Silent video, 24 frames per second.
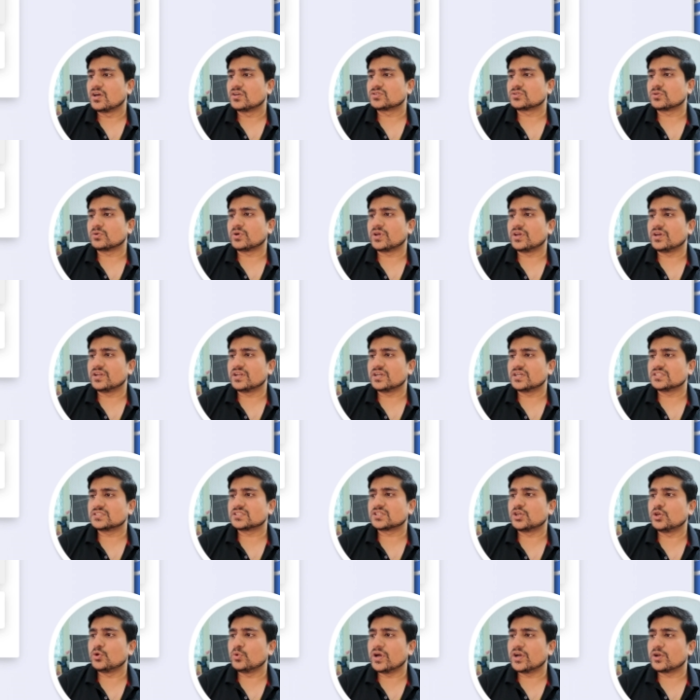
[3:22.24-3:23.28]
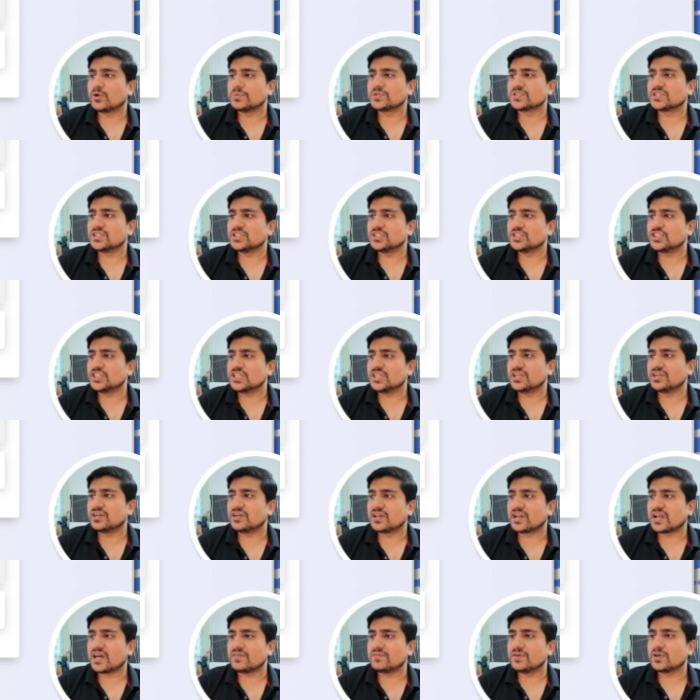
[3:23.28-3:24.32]
So here it is Q A automation engineer
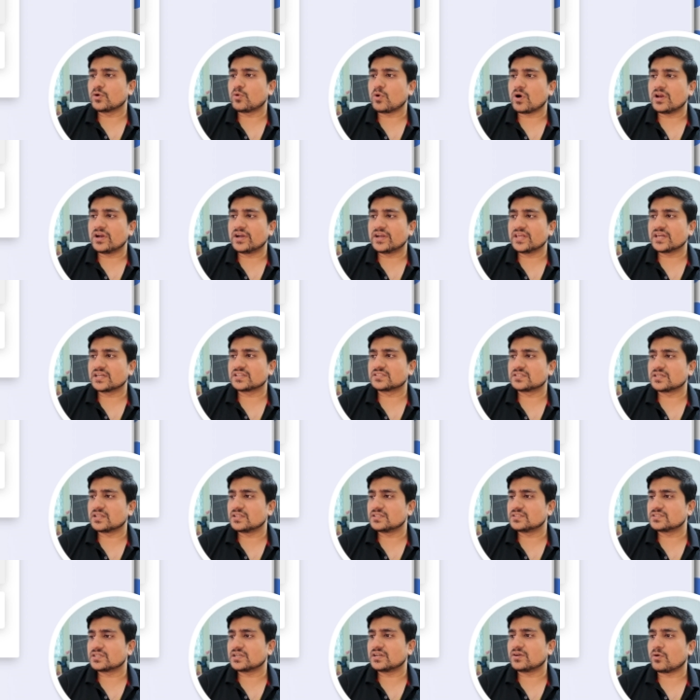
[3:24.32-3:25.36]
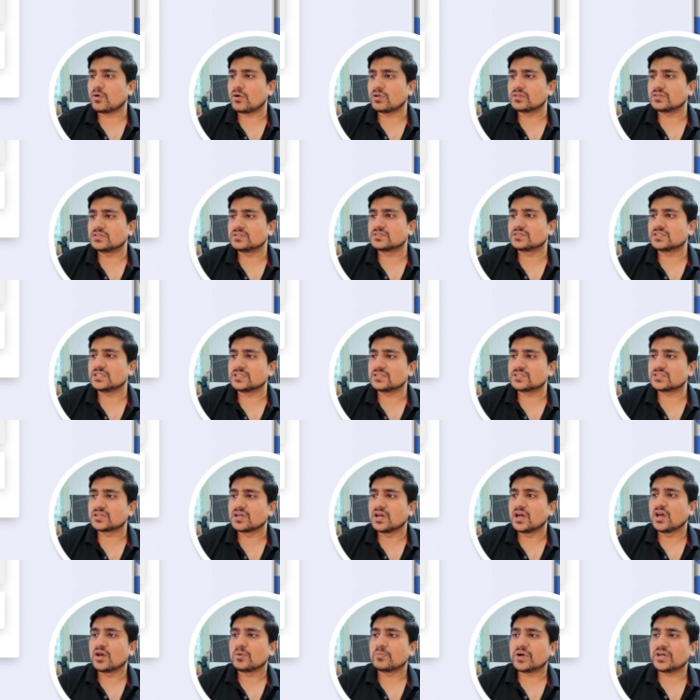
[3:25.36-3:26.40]
driving quality excellence and all these things
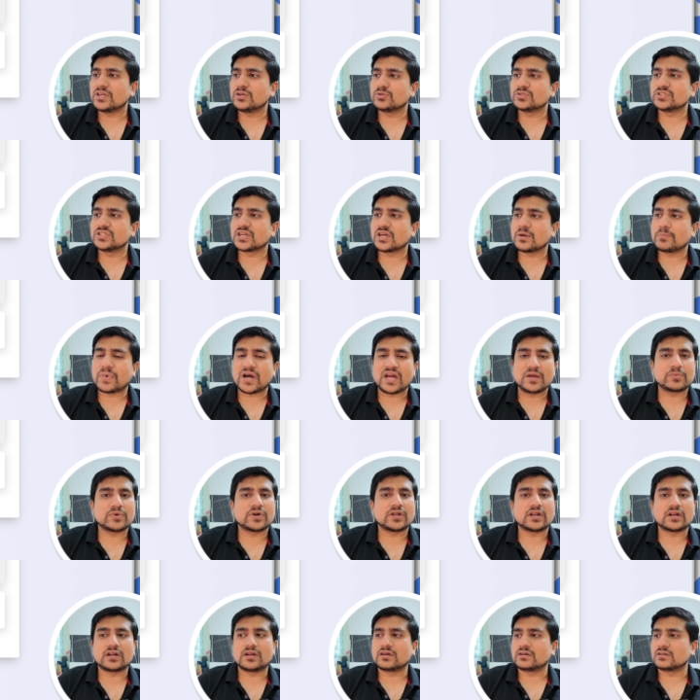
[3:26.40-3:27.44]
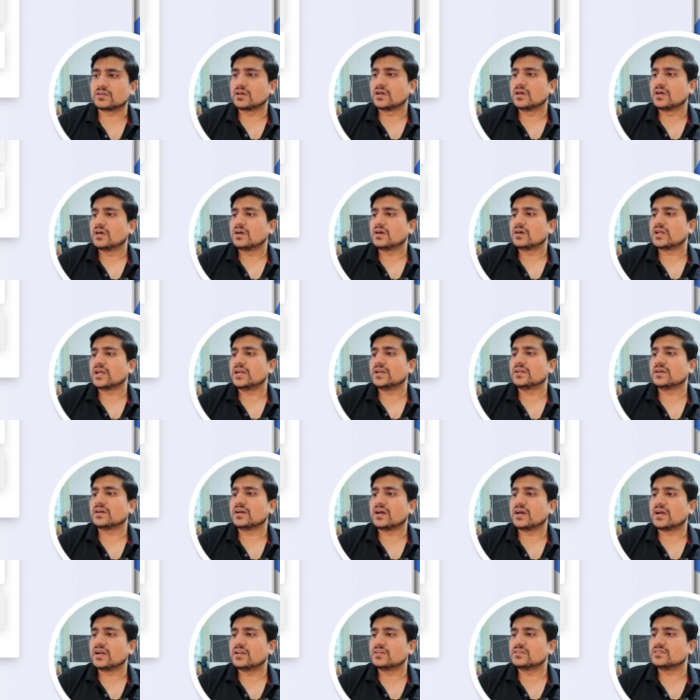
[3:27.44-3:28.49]
by using a pipe corrector, right?
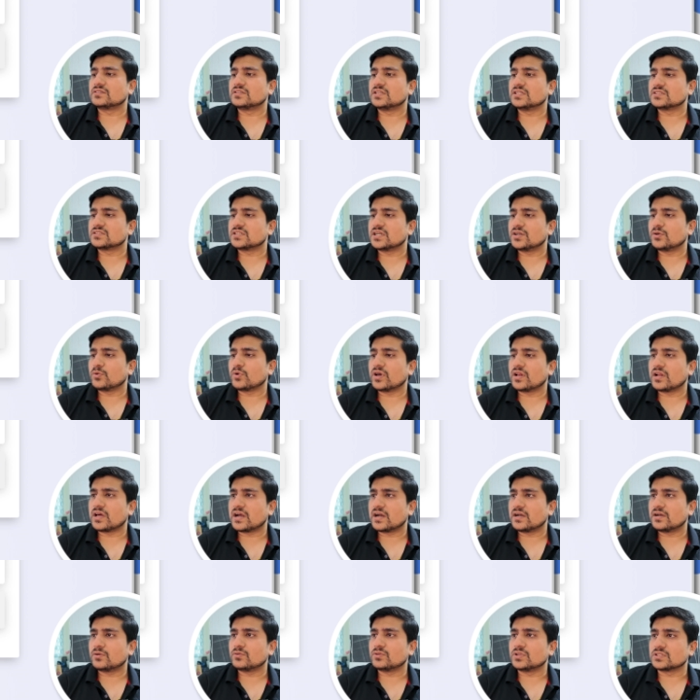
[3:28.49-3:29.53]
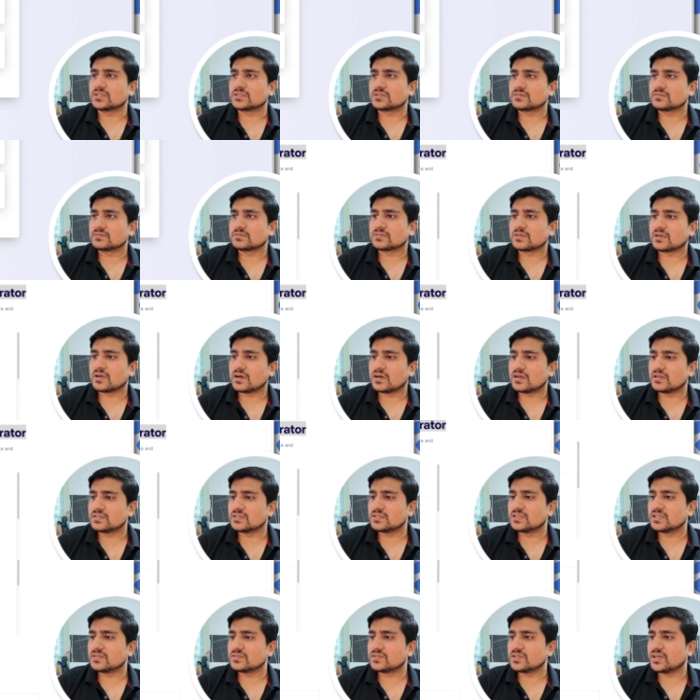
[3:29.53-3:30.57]
And other things that you can add to this.
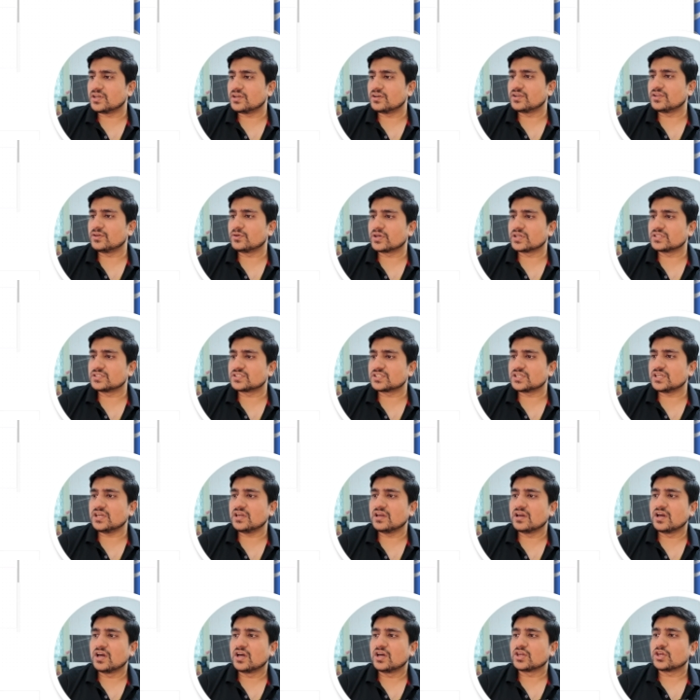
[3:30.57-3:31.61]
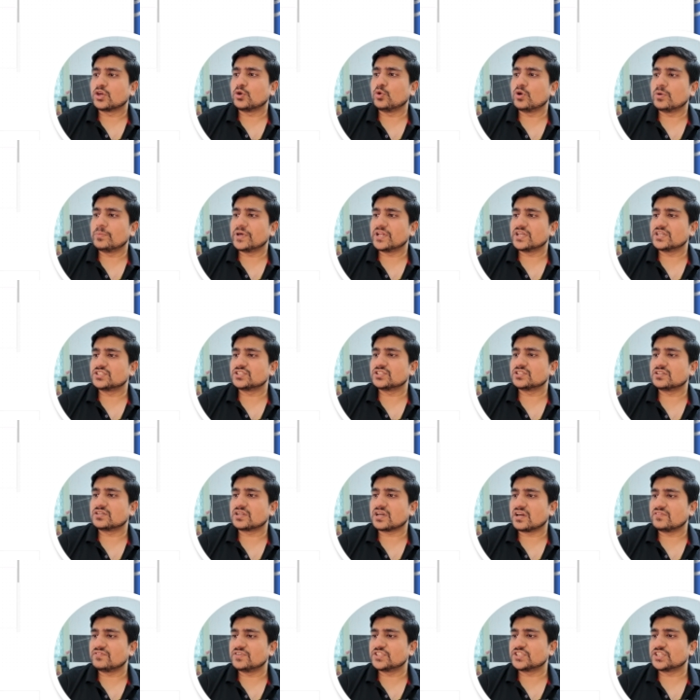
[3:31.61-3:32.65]
Another thing here you can see Q A manager,
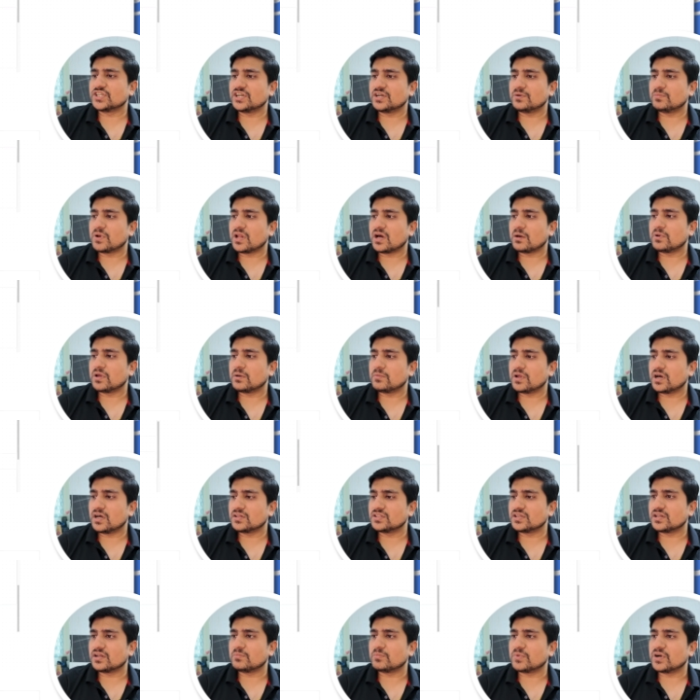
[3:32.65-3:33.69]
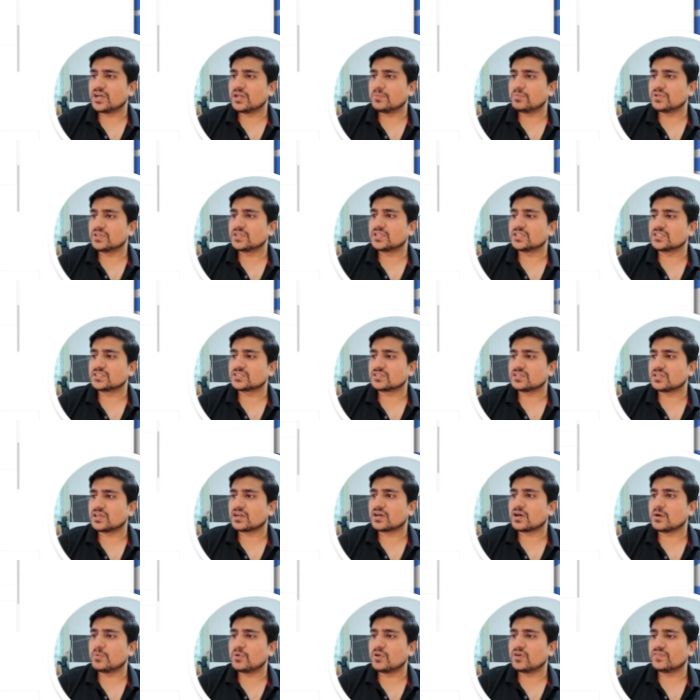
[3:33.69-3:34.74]
efficient, blah, blah, blah. There are multiple things. There are
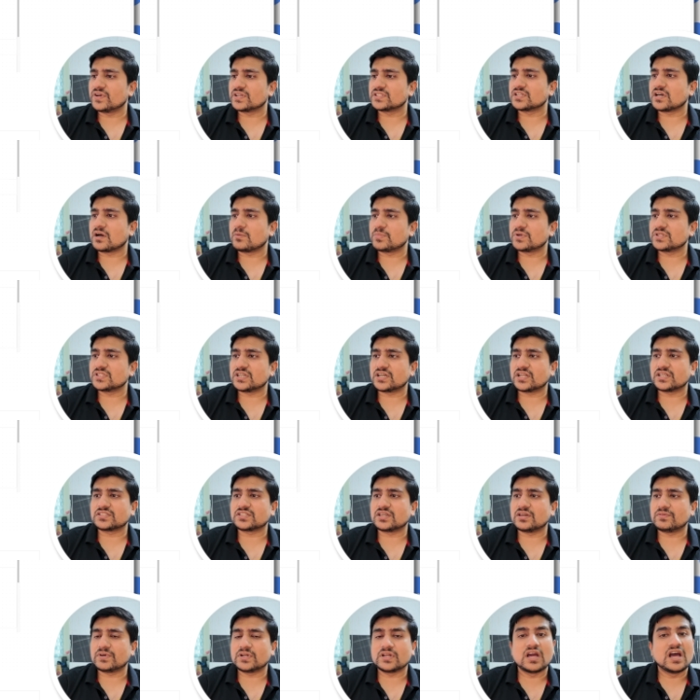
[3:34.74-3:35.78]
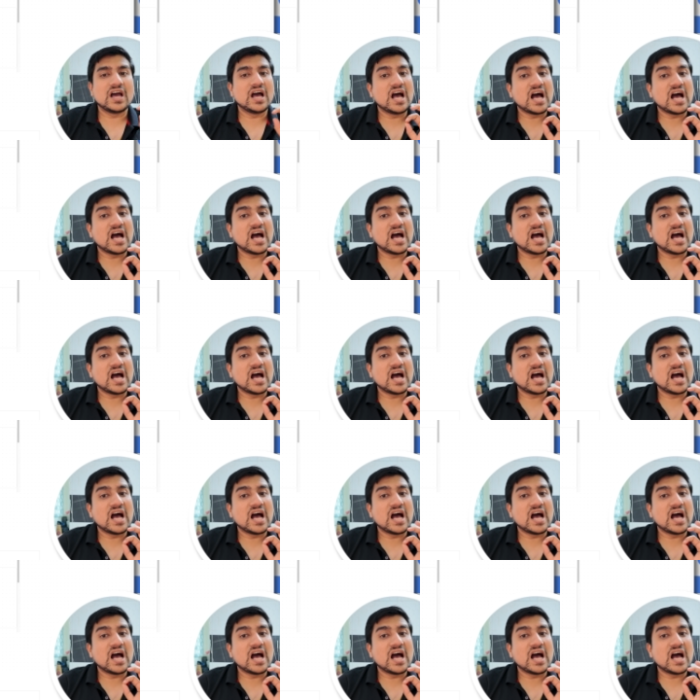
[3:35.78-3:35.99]
a couple of examples it has given